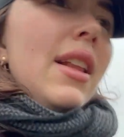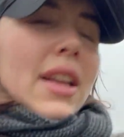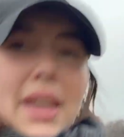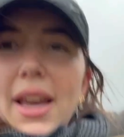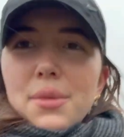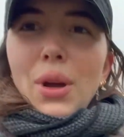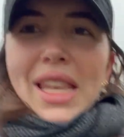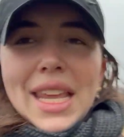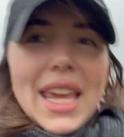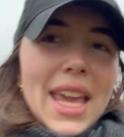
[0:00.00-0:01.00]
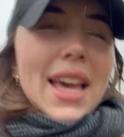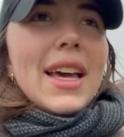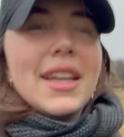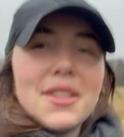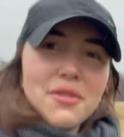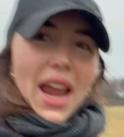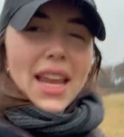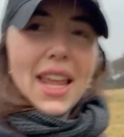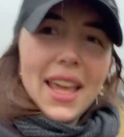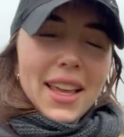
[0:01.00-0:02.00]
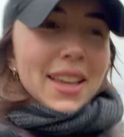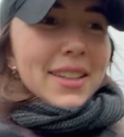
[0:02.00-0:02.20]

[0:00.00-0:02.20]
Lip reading: Yeah, it's windy, it's raining.